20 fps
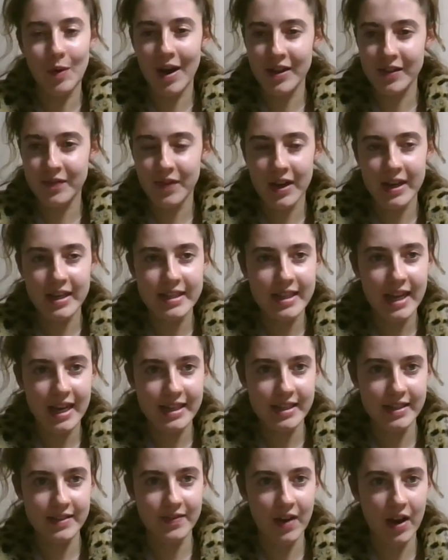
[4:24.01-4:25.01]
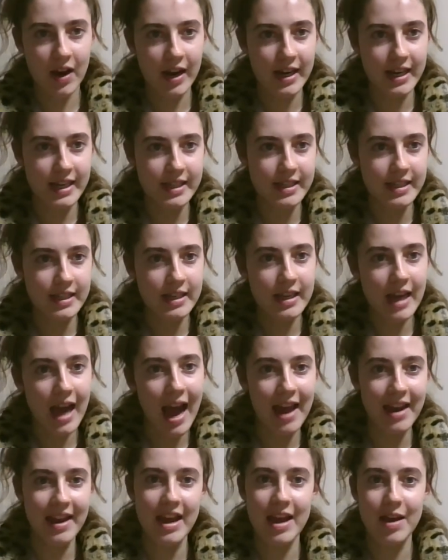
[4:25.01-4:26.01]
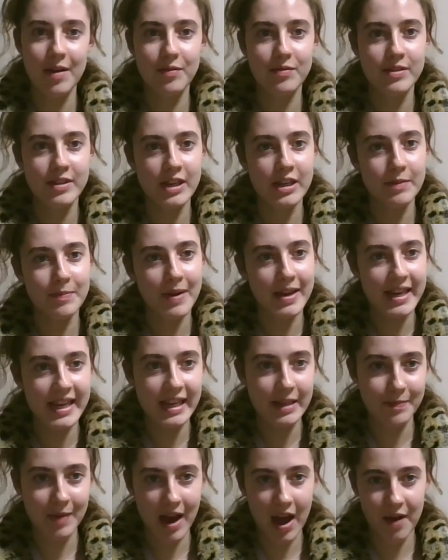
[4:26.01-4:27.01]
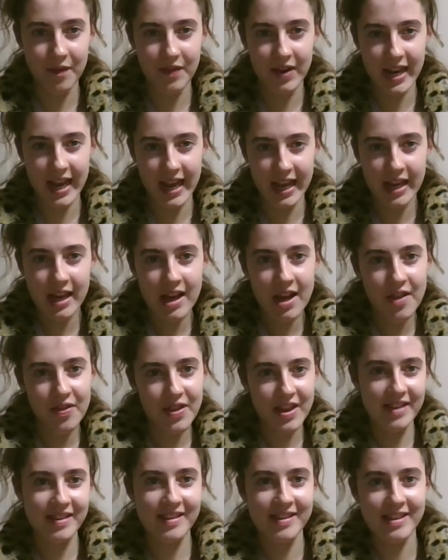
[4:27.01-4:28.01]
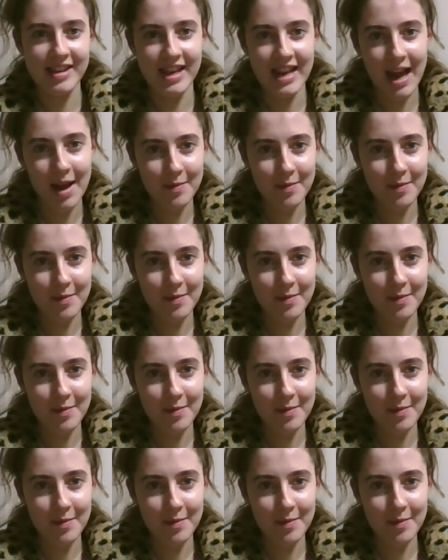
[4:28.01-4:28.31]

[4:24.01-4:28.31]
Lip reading: Overall, I was very satisfied and it suits my needs perfectly.